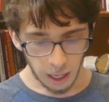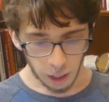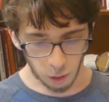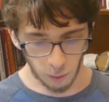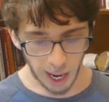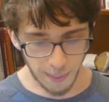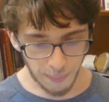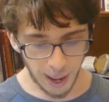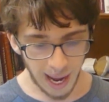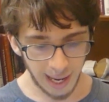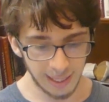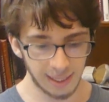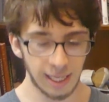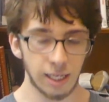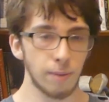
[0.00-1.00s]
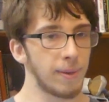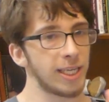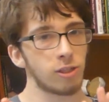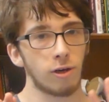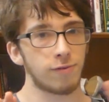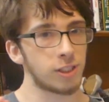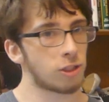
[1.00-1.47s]
great pace, and
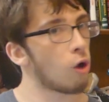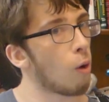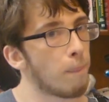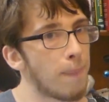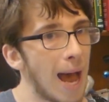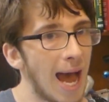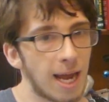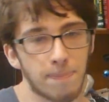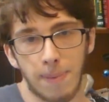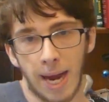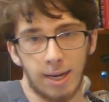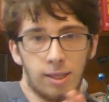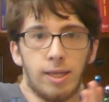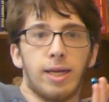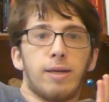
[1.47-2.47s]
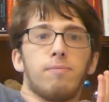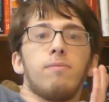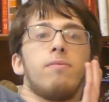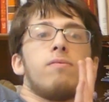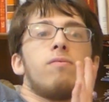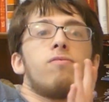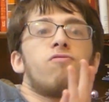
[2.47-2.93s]
Dimitrov still backpedaling
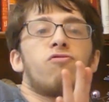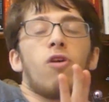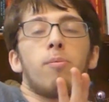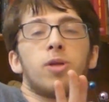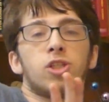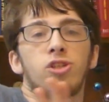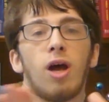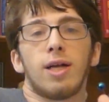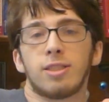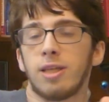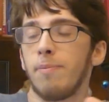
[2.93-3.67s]
from the shot.